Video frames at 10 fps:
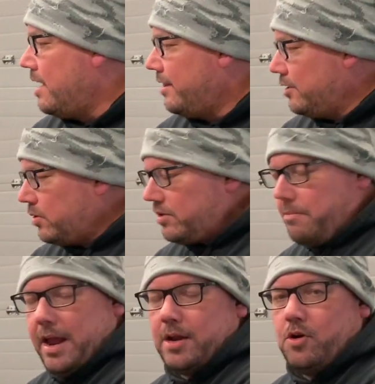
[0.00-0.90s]
This one's a
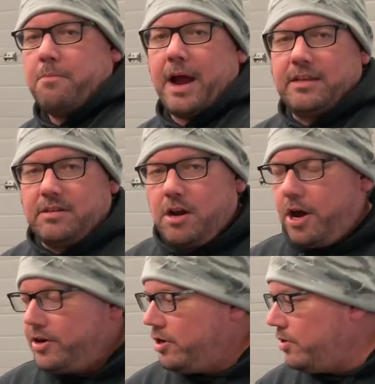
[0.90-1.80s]
manual, mine's an
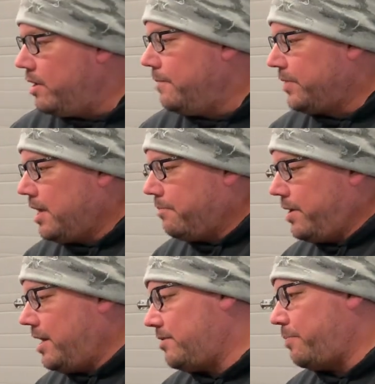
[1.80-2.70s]
auto,
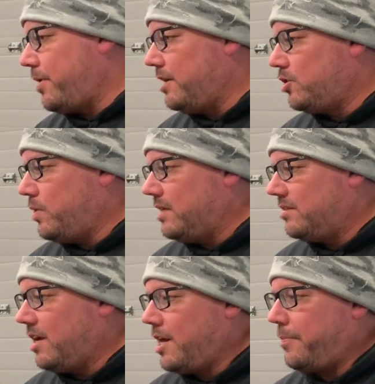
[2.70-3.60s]
but it's a pretty sweet setup.